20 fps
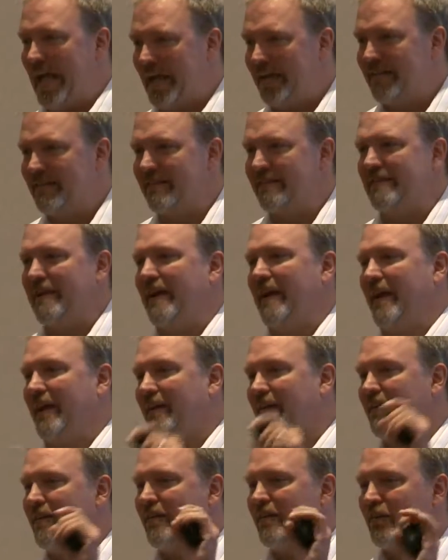end of the day,
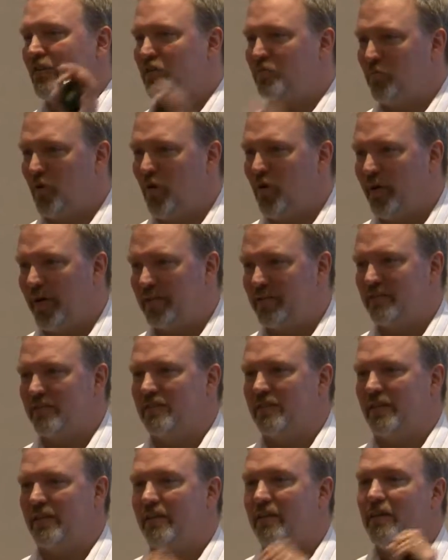small
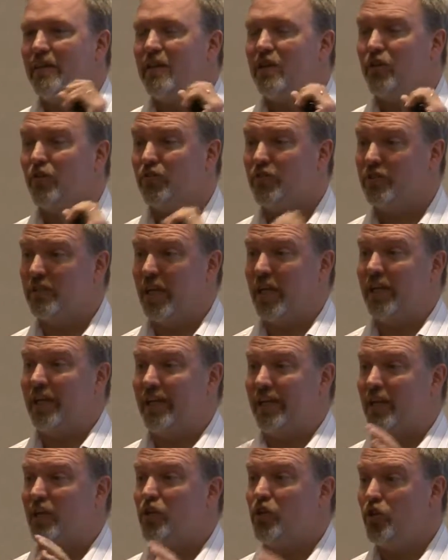agency, you're
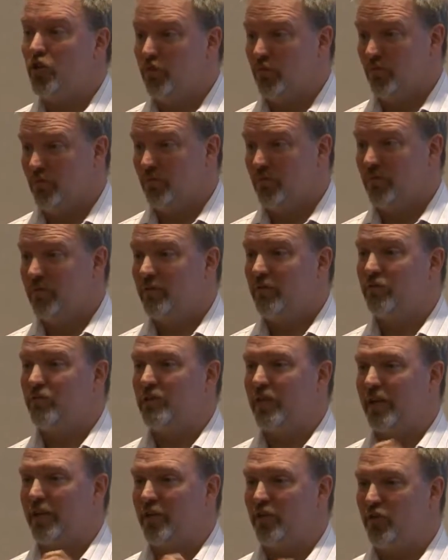selling you. You're
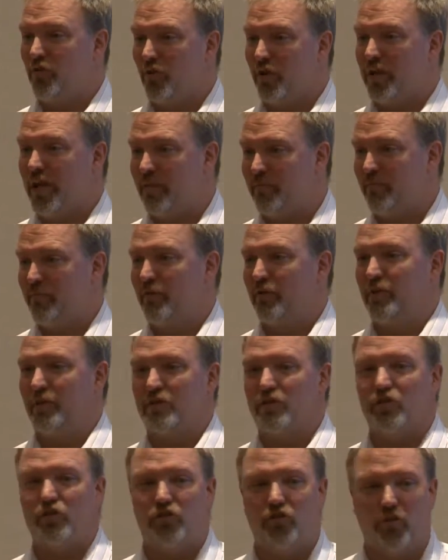selling your
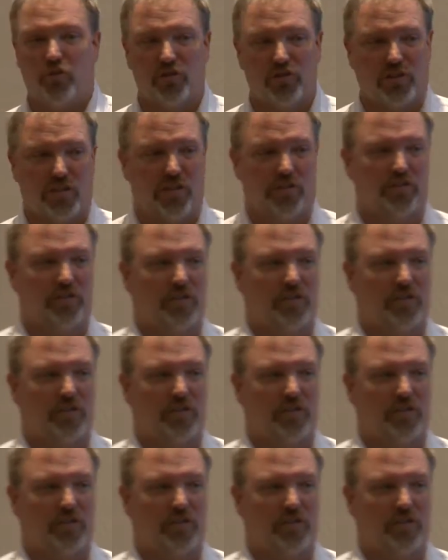capabilities, your skill